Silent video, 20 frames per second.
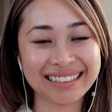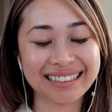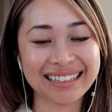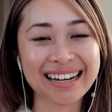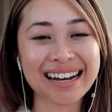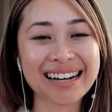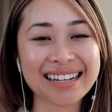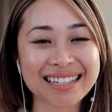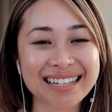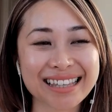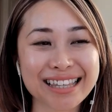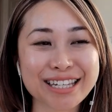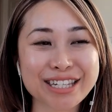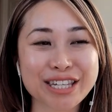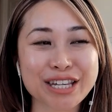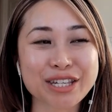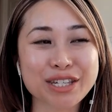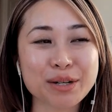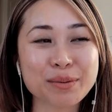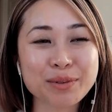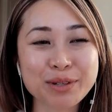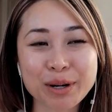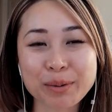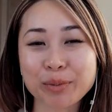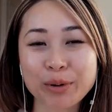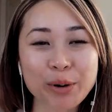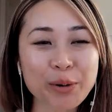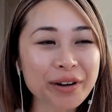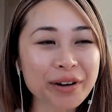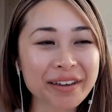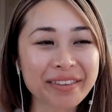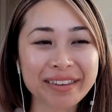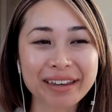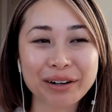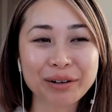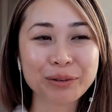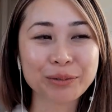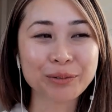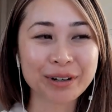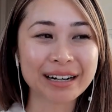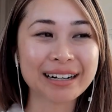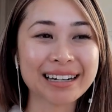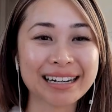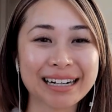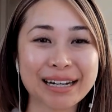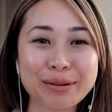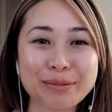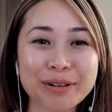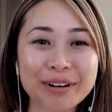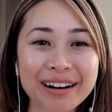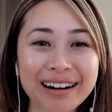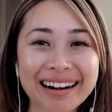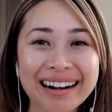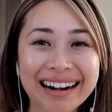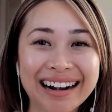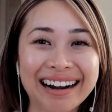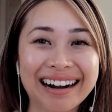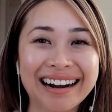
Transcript: right? Yeah, it's like, like the systems are broken. They don't work anymore.